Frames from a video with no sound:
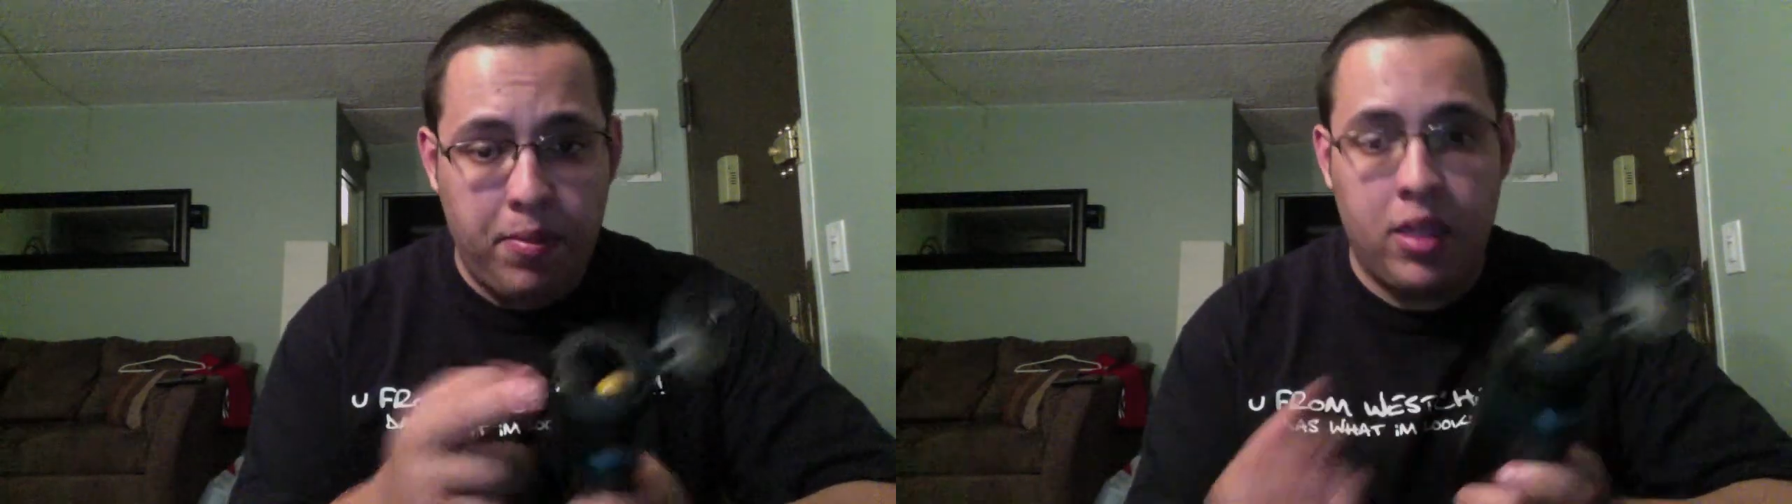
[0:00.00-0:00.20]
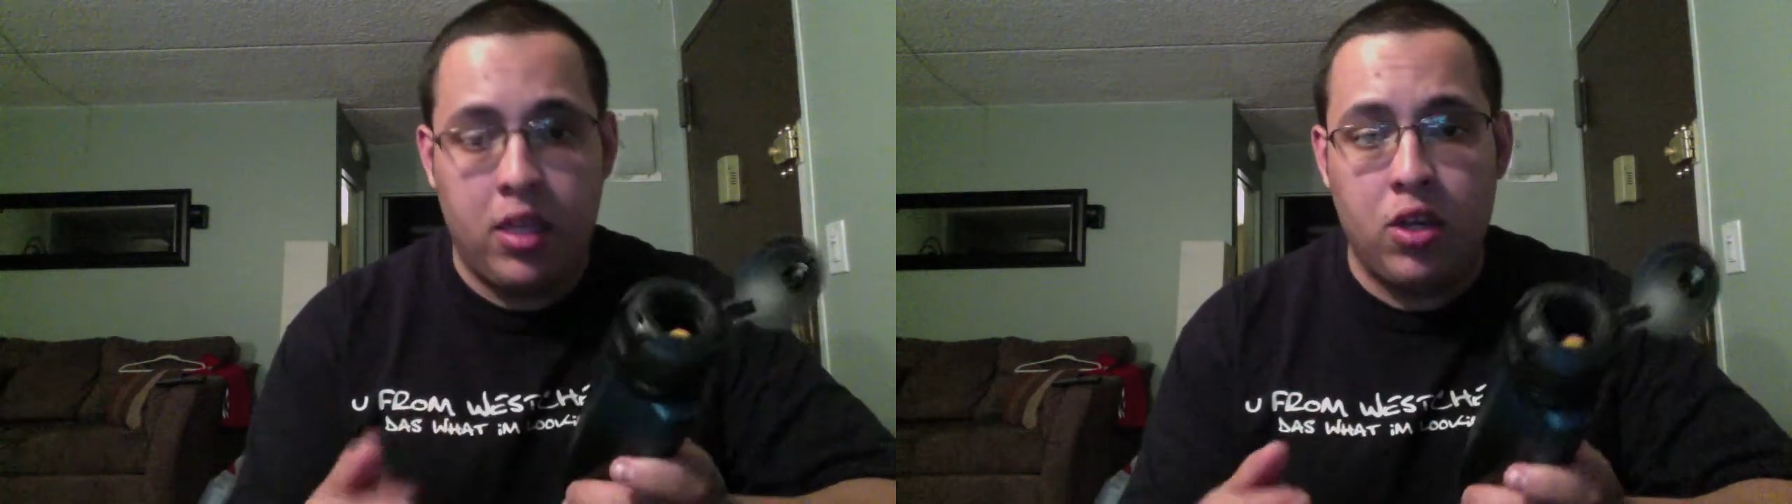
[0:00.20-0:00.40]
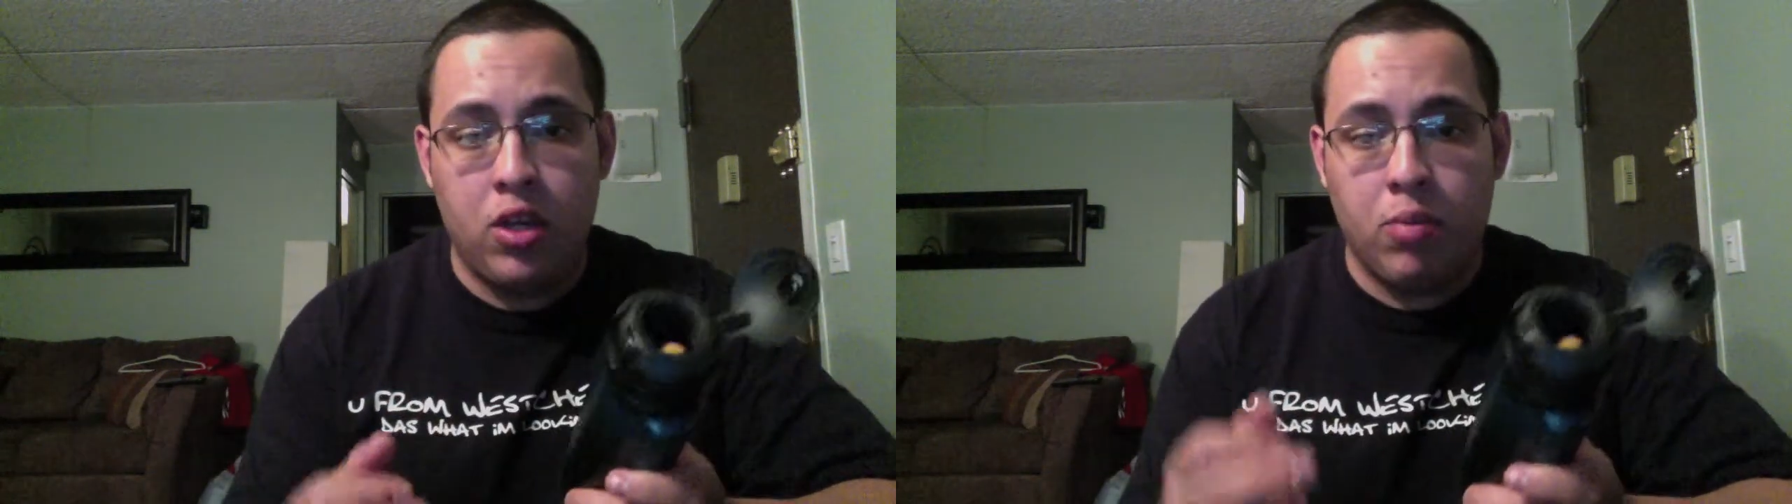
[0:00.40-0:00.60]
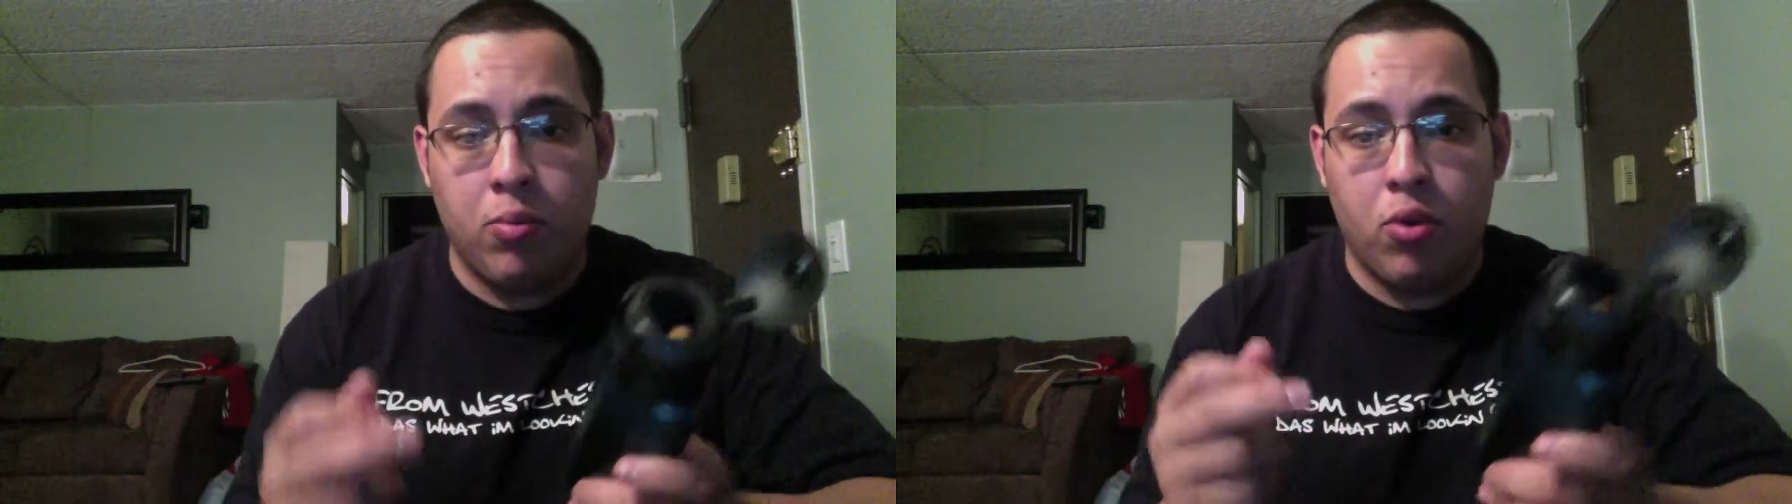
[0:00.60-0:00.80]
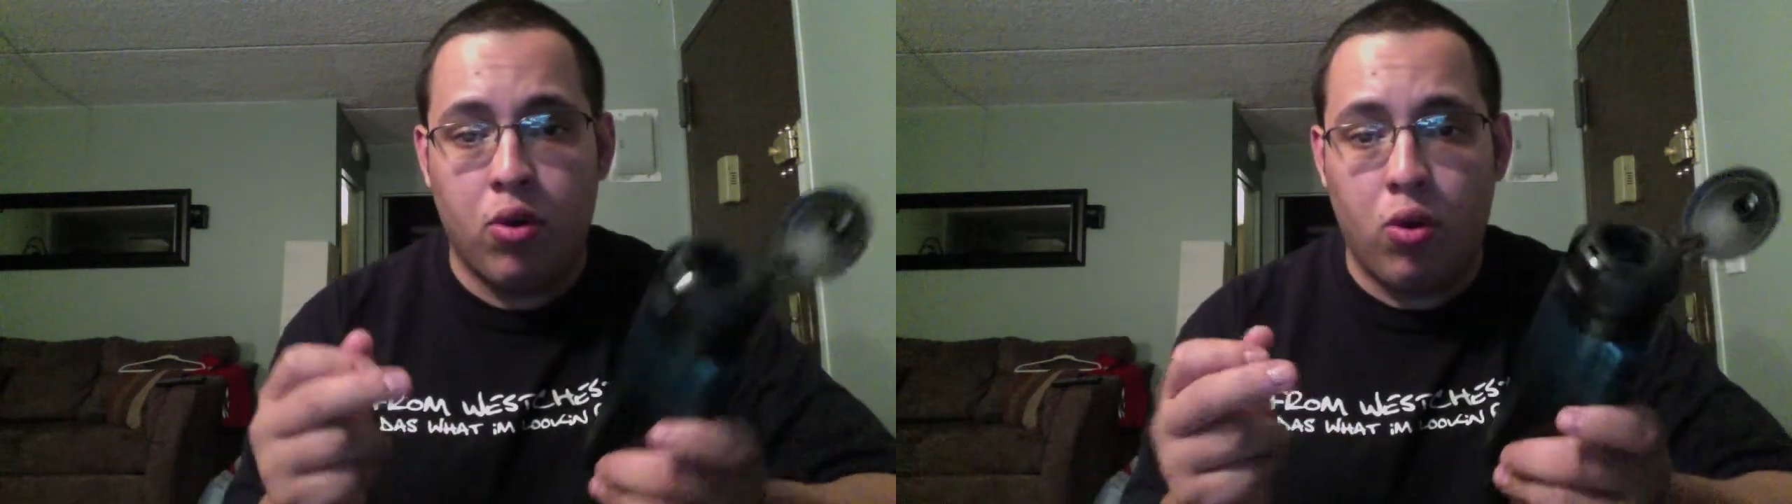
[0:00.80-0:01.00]
and then you need to
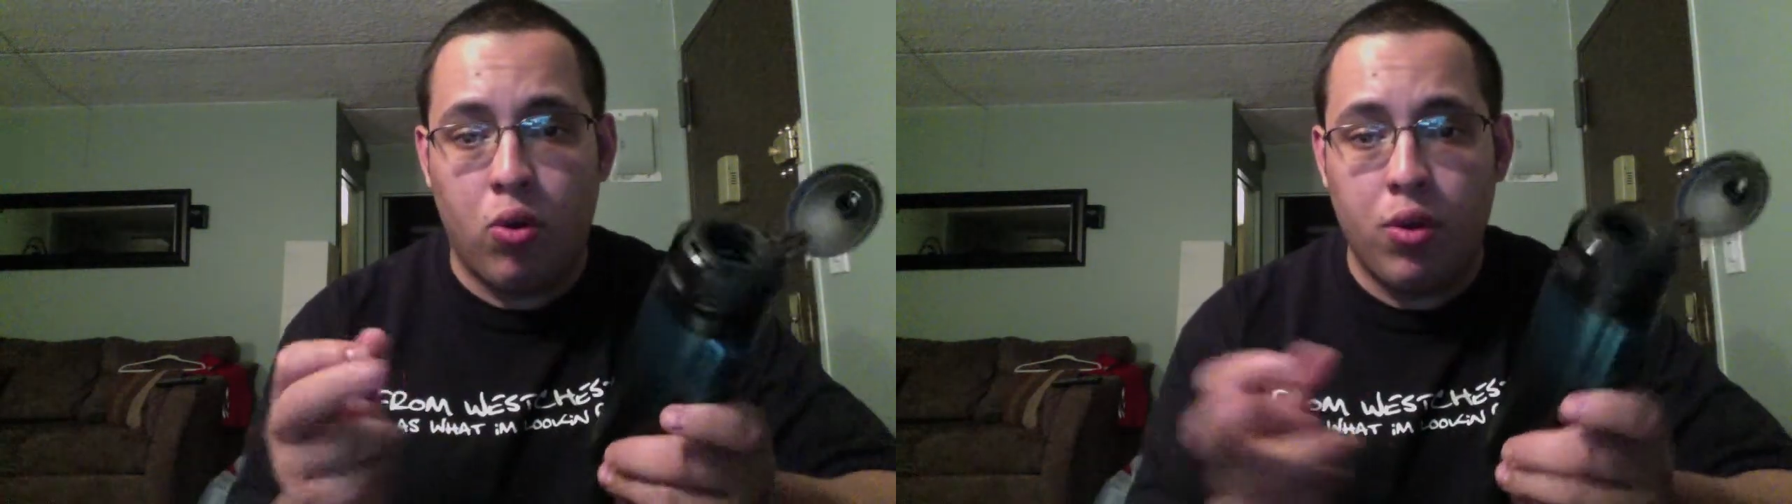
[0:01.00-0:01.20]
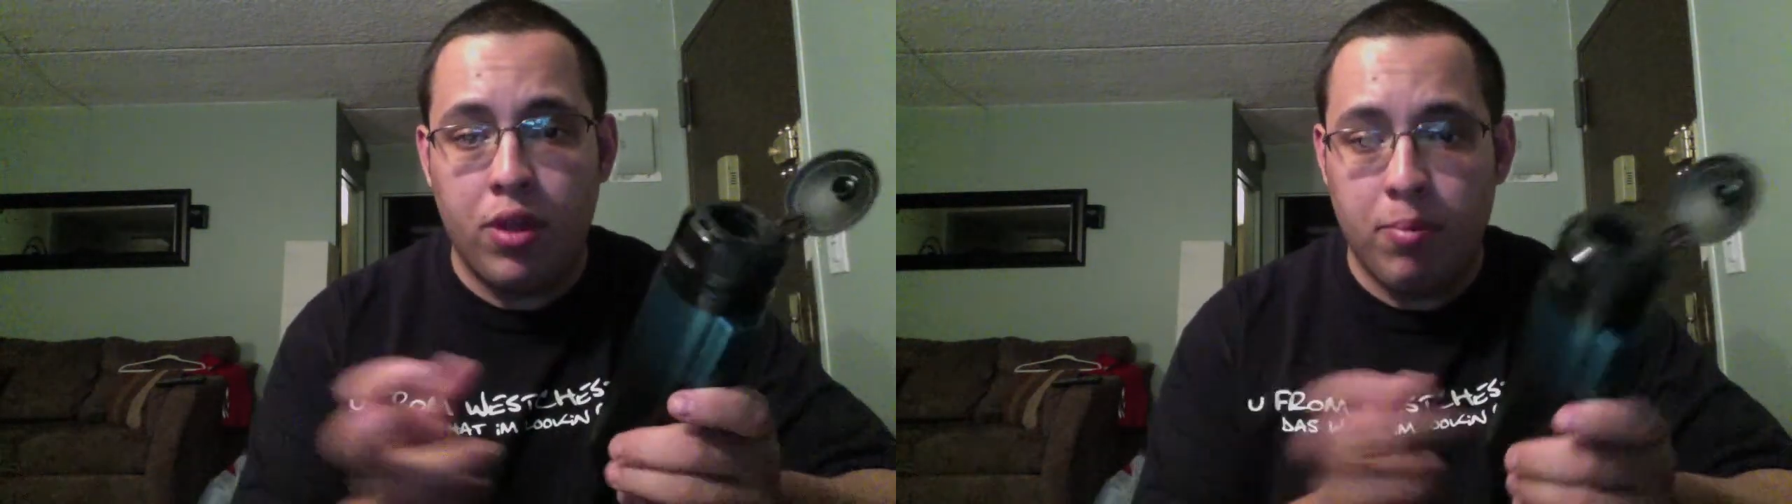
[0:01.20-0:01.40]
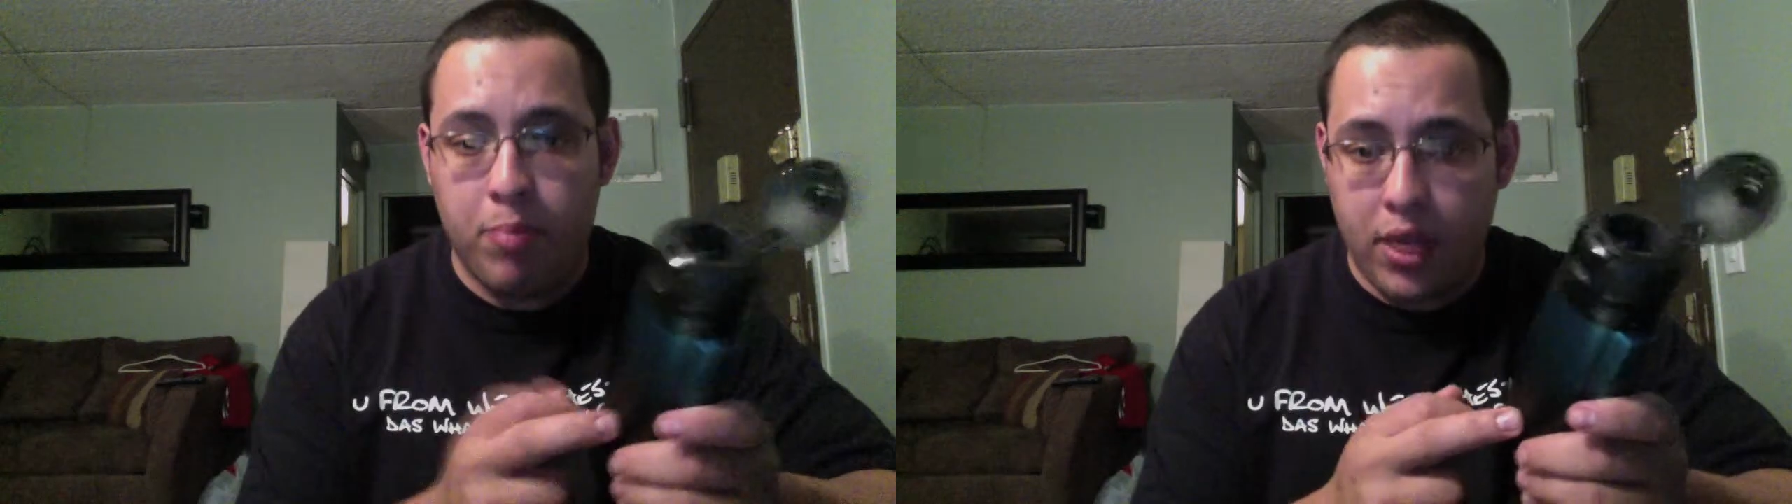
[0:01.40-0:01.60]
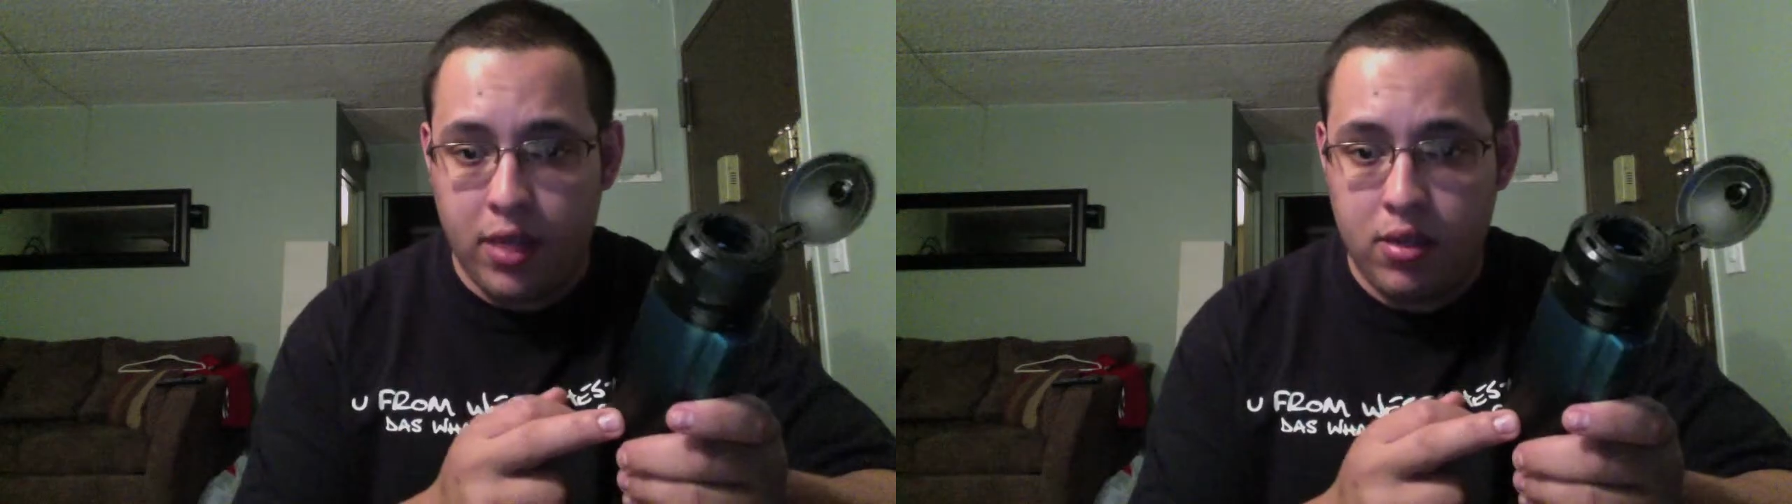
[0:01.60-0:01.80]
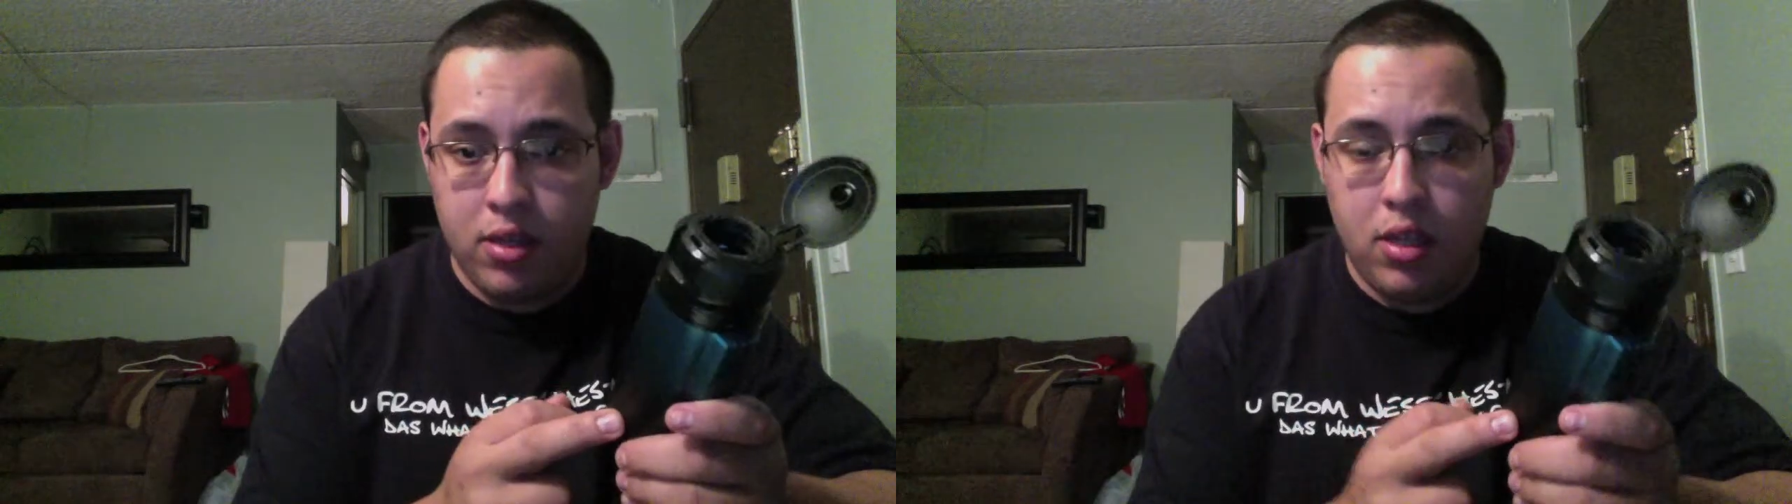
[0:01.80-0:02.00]
bore a hole in the base.